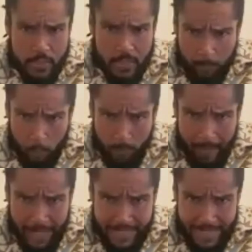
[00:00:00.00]
Gabor
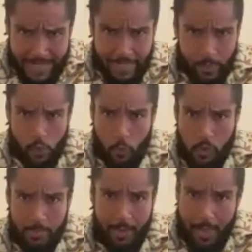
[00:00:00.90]
Mate, who talks
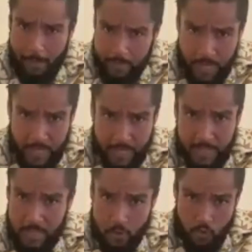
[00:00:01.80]
about
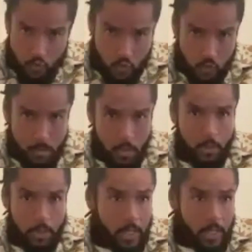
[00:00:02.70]
epigenetics and trauma
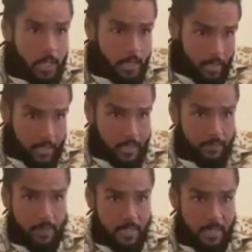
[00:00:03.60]
and things of
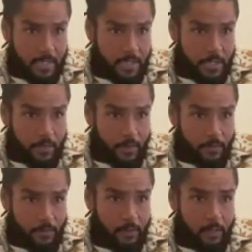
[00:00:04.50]
this nature. And I
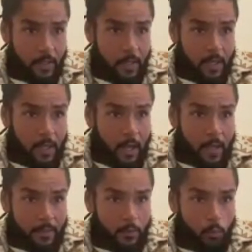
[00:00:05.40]

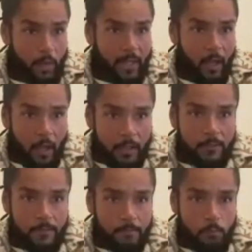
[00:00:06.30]
think we're
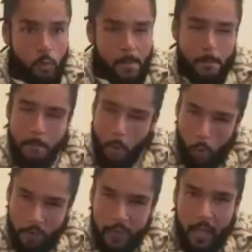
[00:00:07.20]

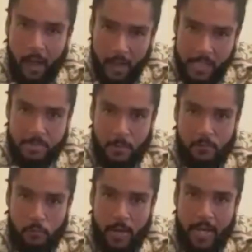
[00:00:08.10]
on the cusp of
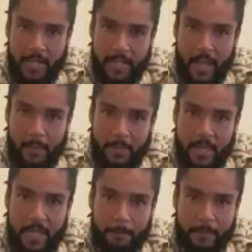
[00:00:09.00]
really there
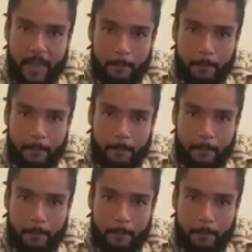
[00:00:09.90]
being a bit